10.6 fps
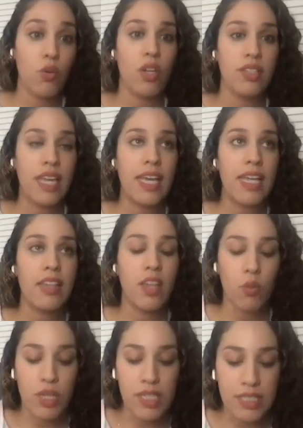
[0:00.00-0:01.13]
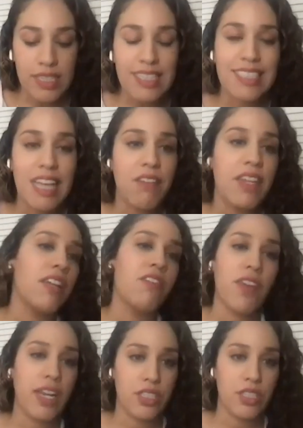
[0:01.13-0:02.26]
There was 7
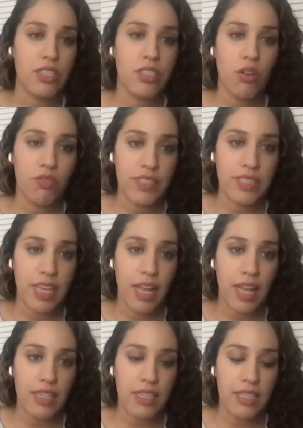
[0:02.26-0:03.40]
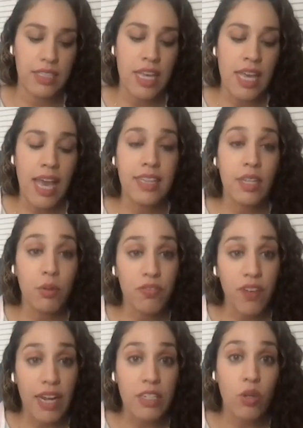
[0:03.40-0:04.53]
infections, no fatalities, and they were
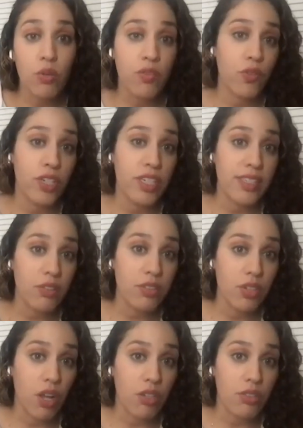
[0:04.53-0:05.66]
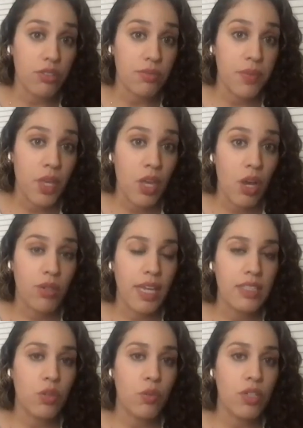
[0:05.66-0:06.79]
fined over $40,000. Okay,
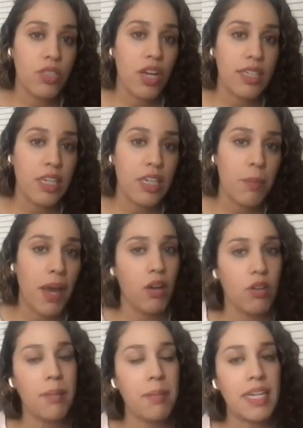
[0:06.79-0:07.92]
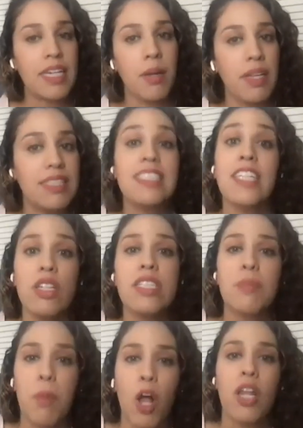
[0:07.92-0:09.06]
so we're talking about, I mean, it's still a
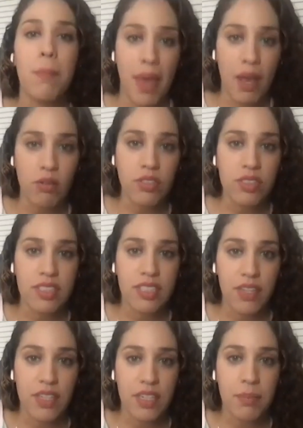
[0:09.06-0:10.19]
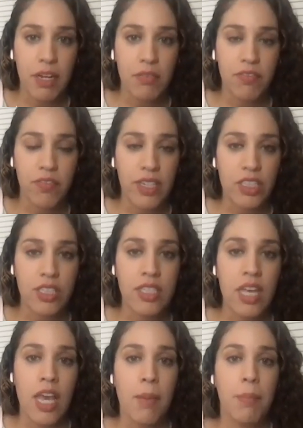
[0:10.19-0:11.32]
small amount given the amount of infections,
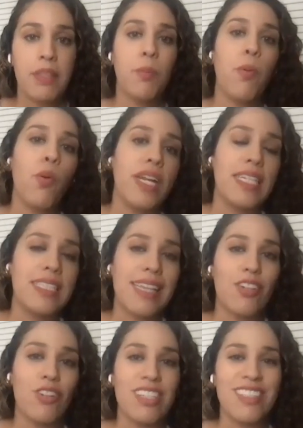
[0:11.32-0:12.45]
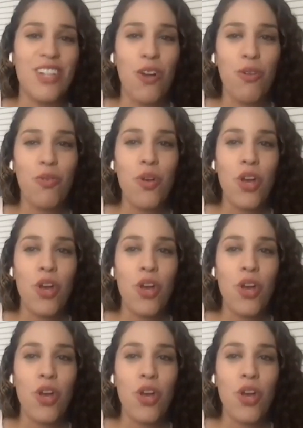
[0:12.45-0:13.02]
but the point is that there is no